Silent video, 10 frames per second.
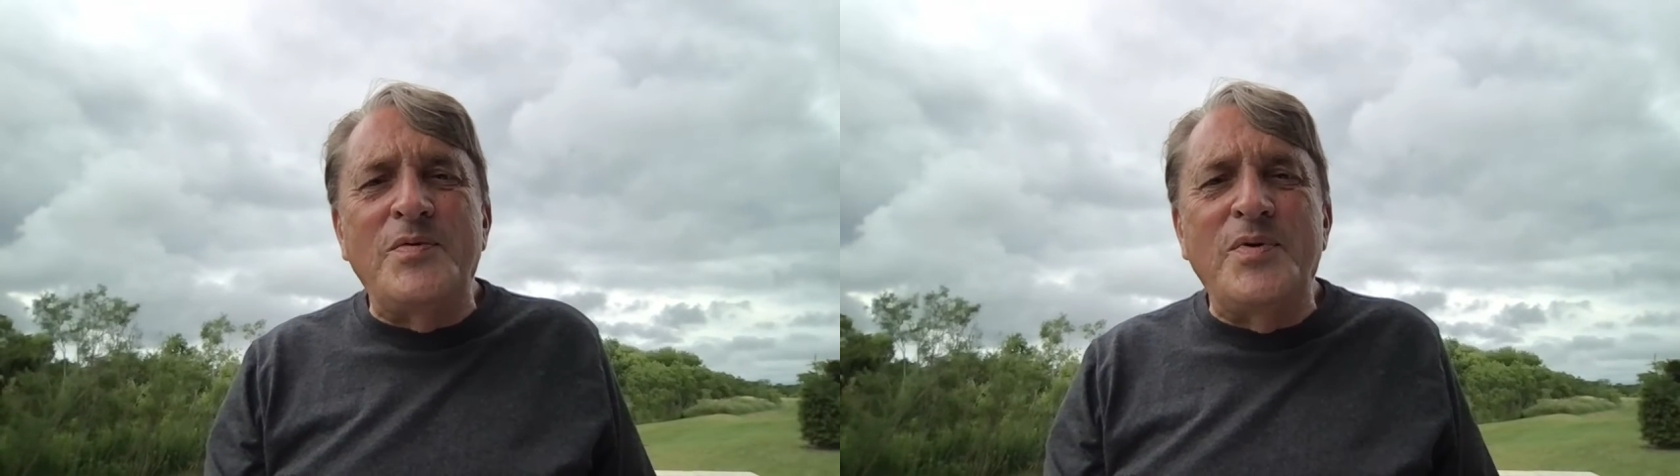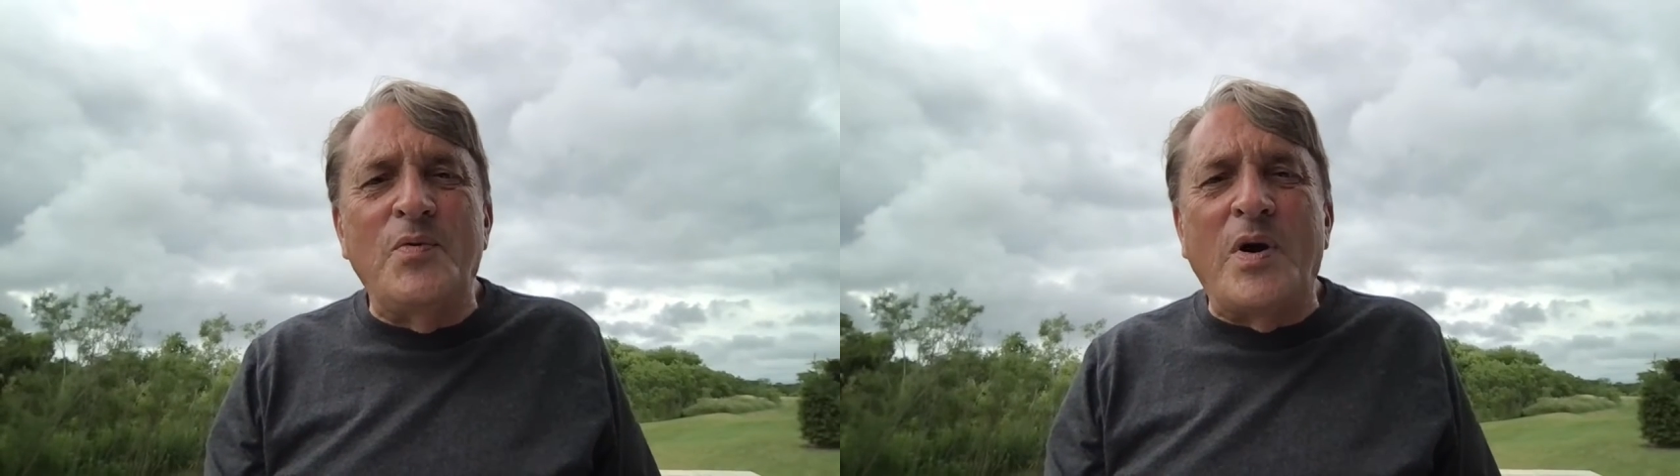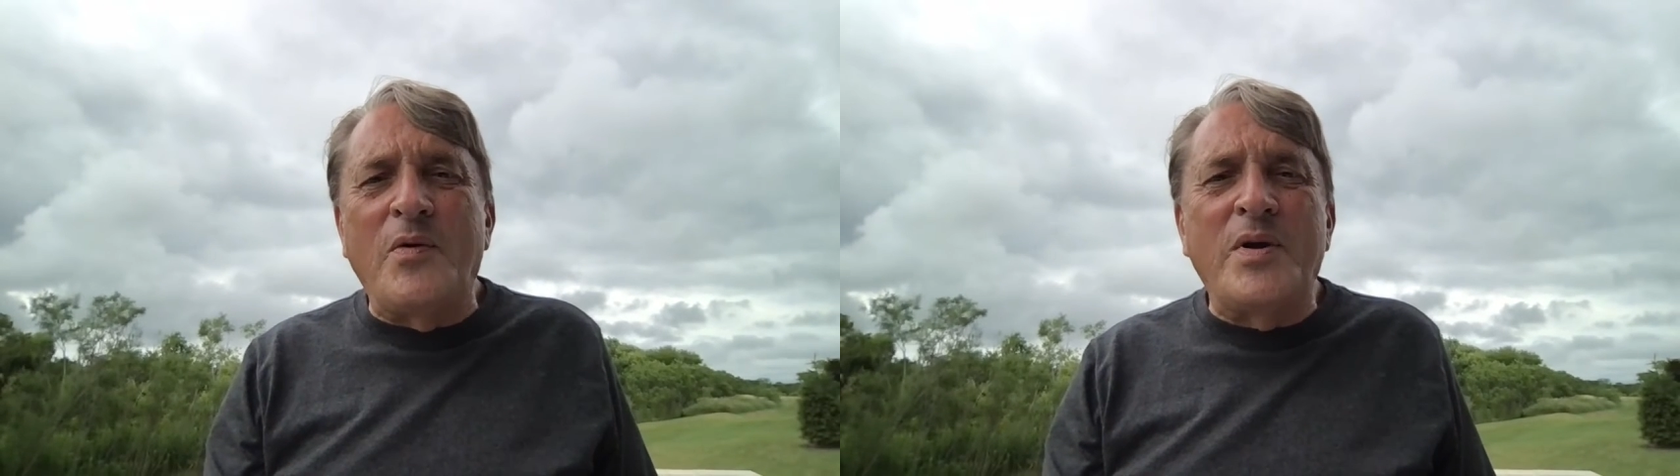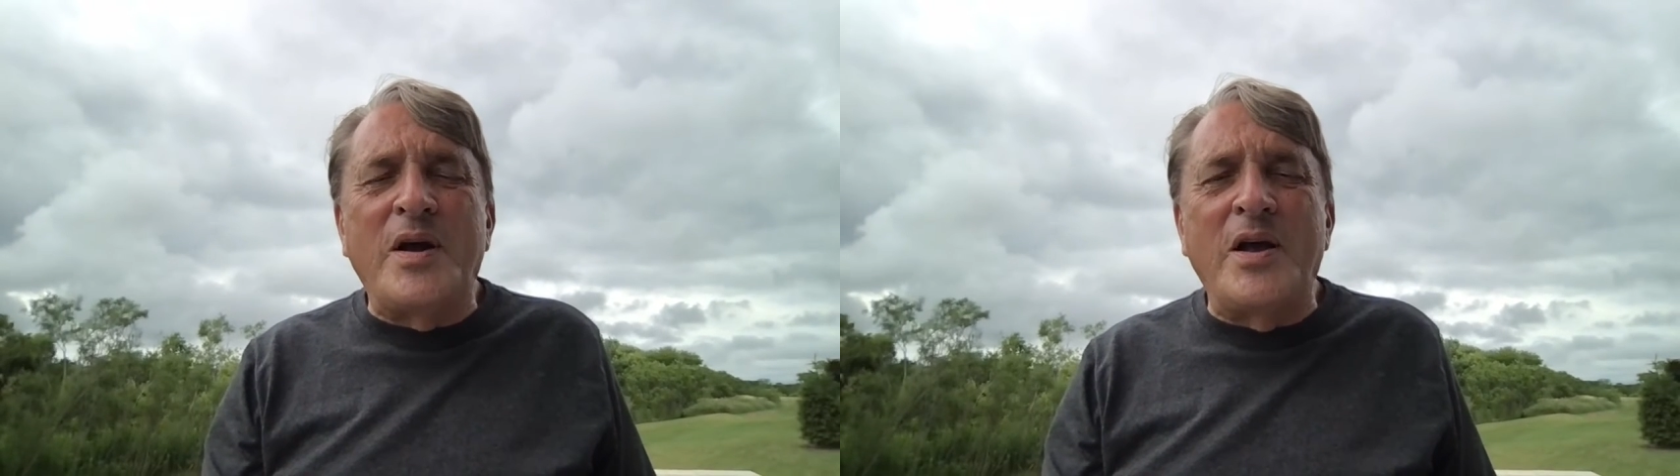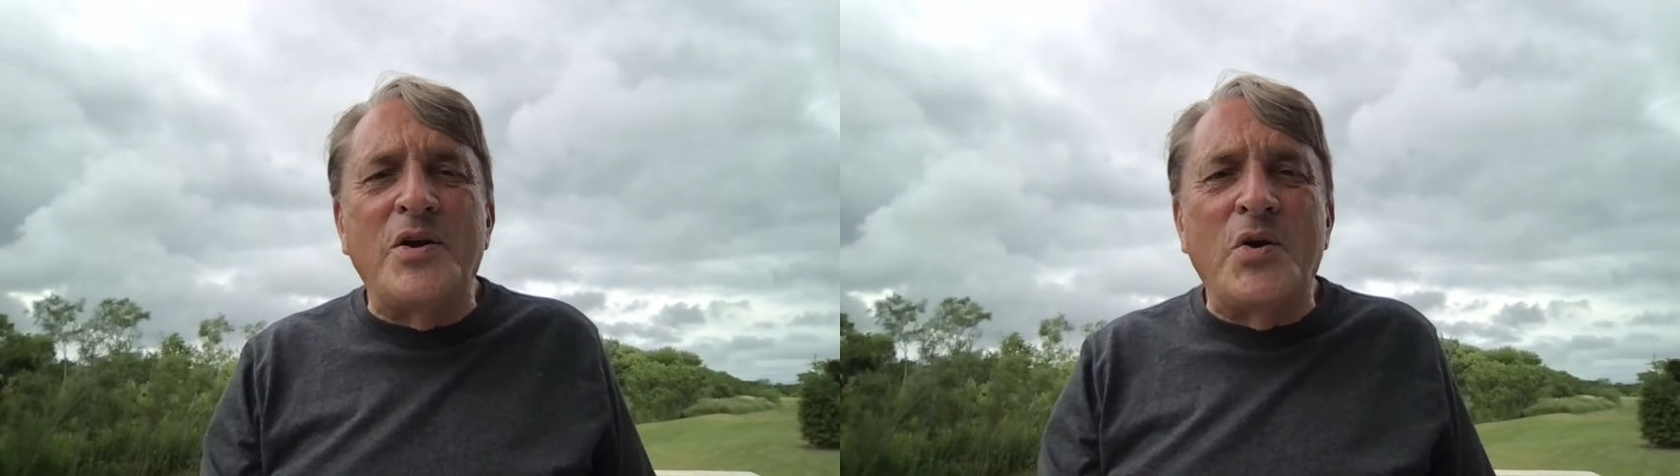We've been wiring
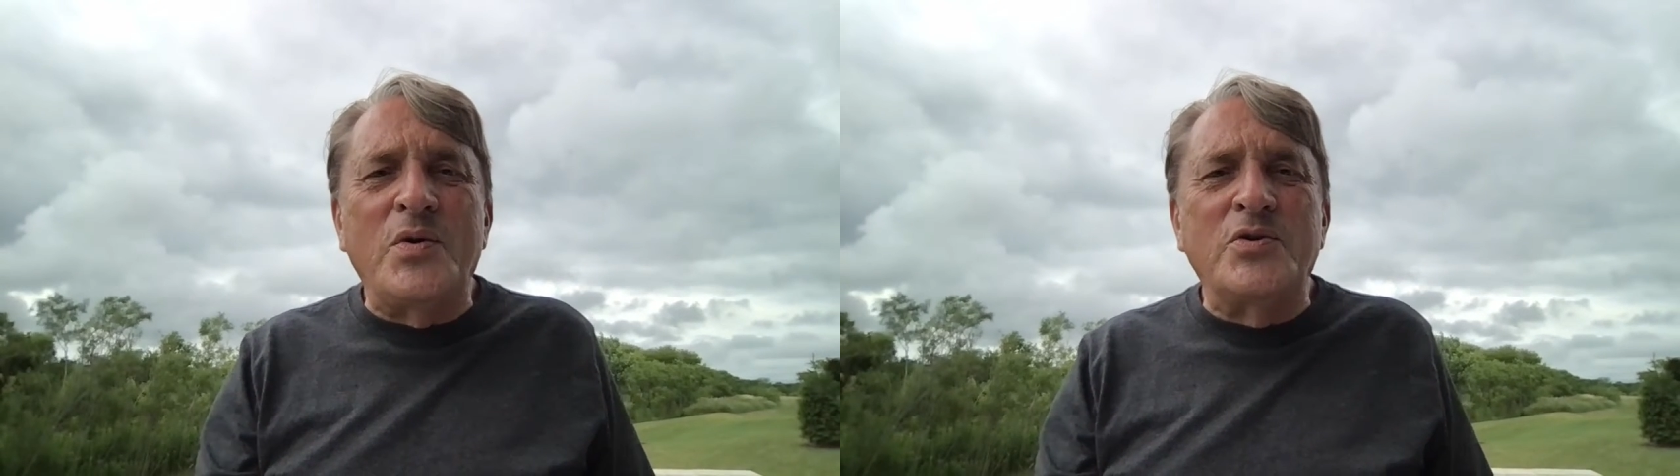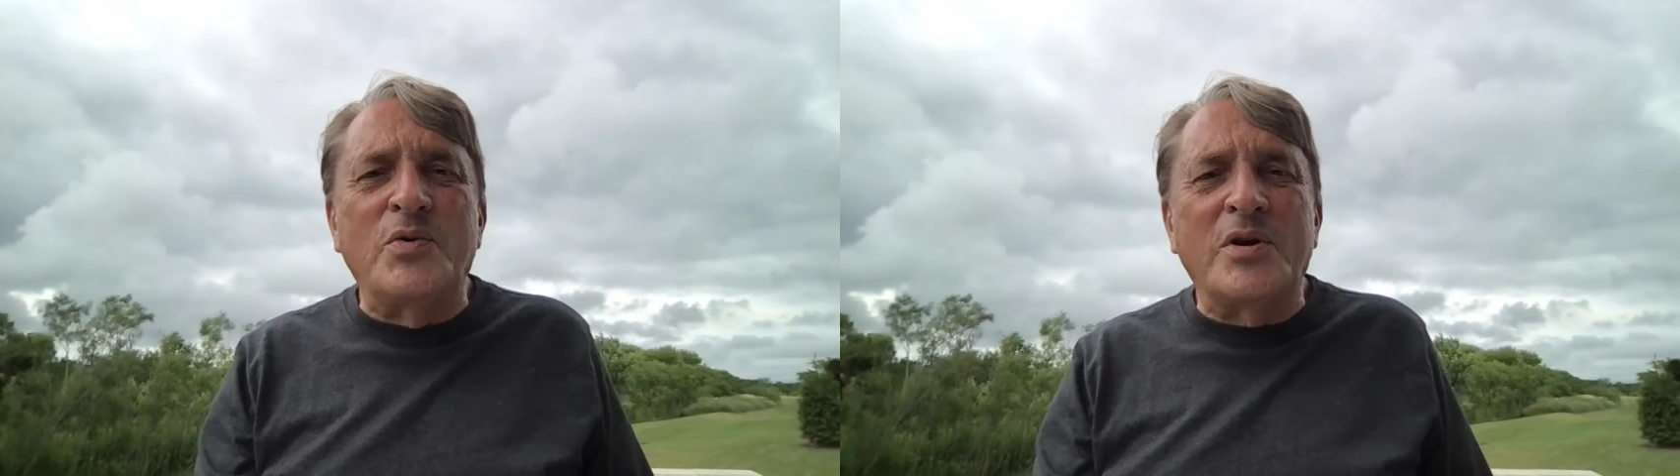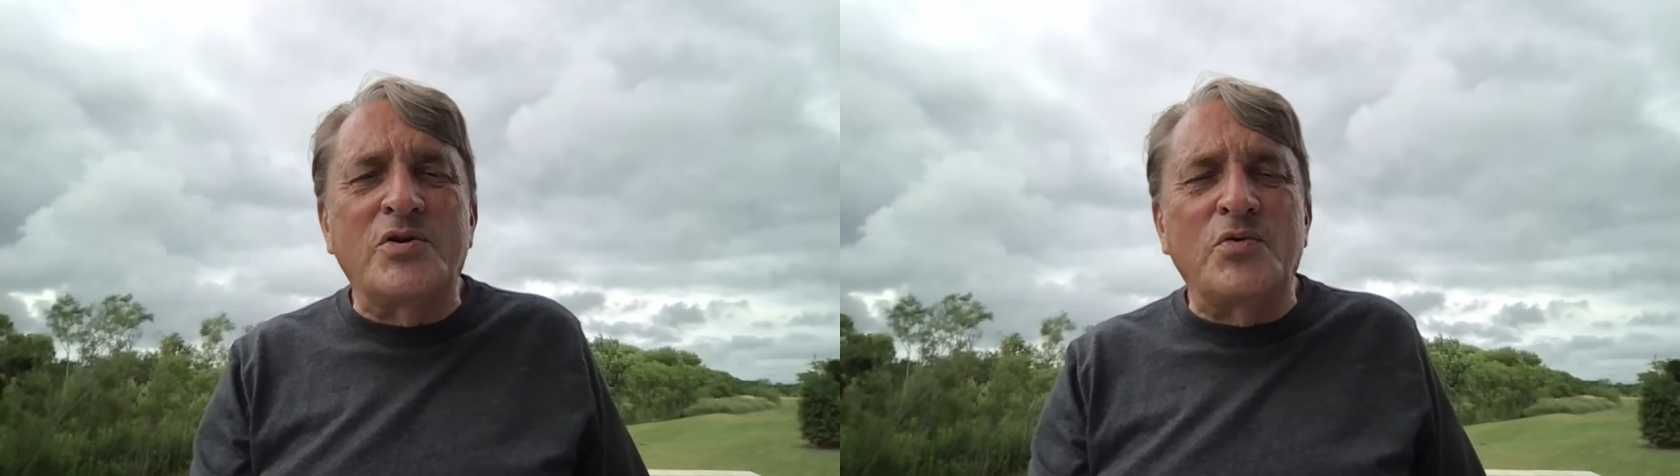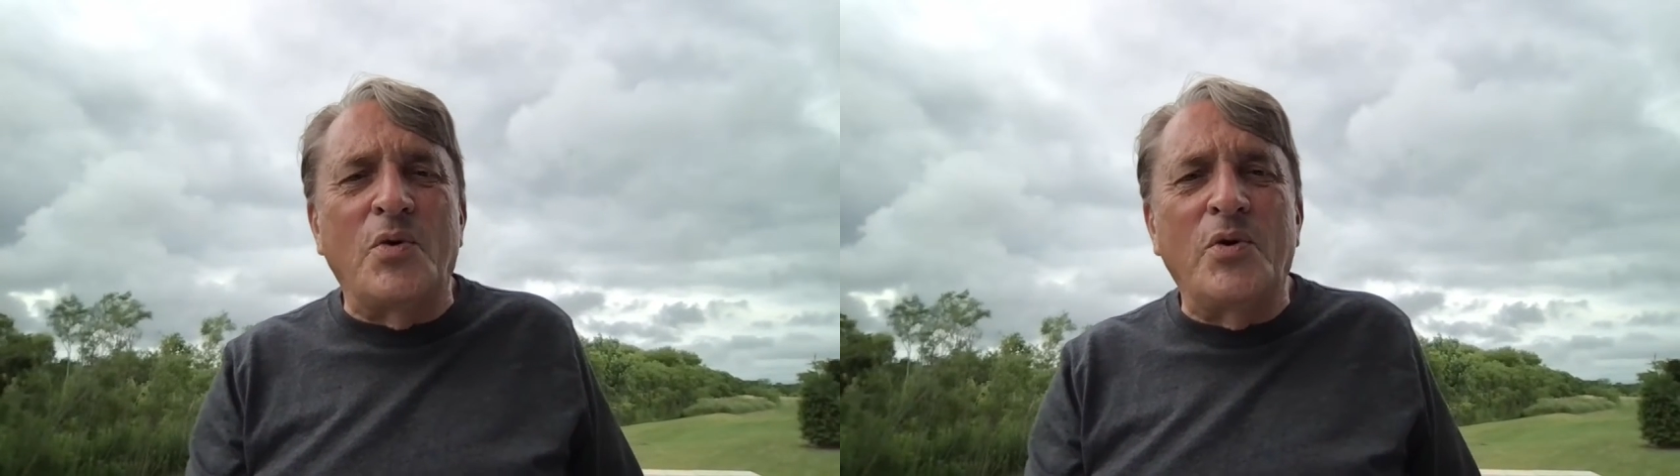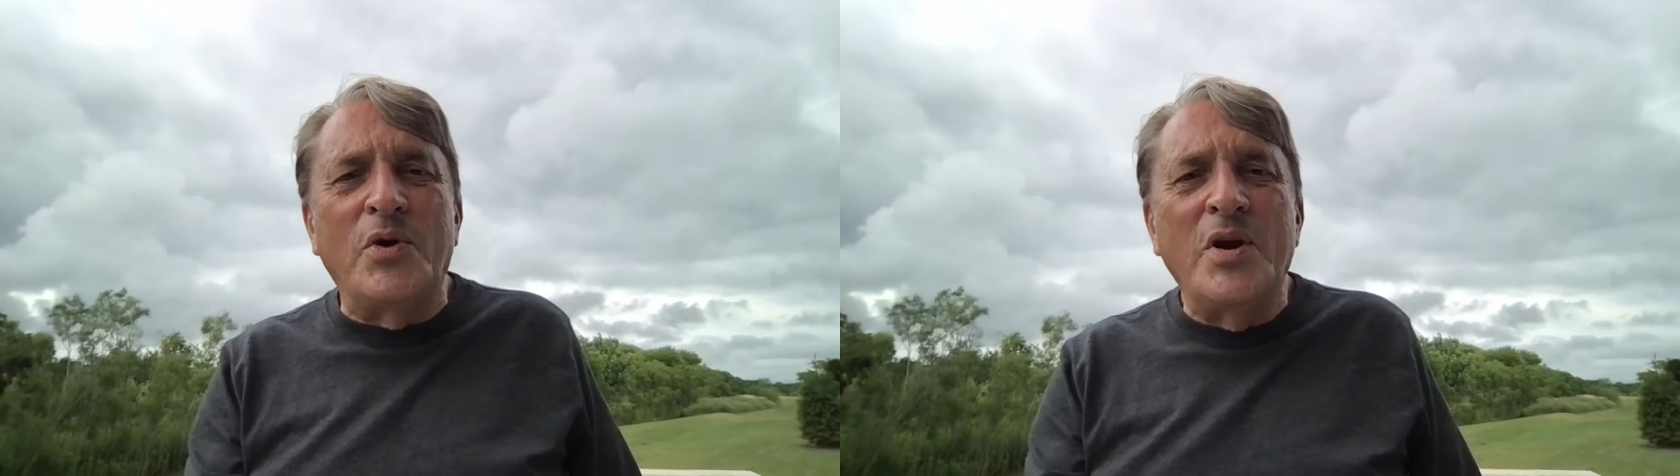I/O into a
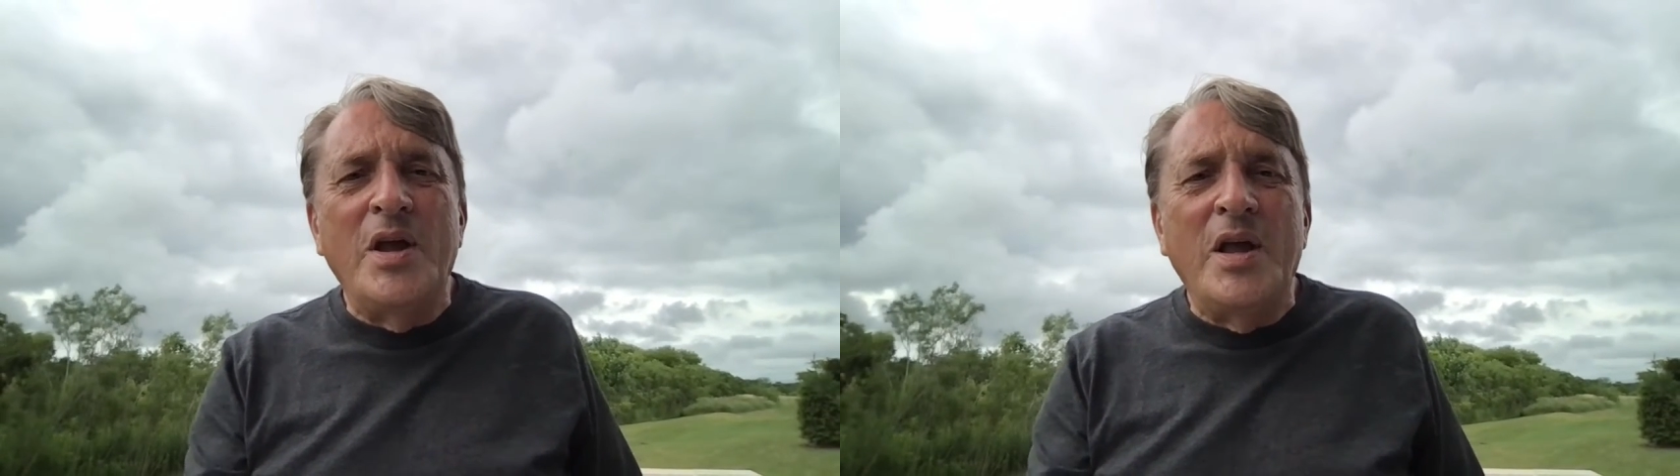controller,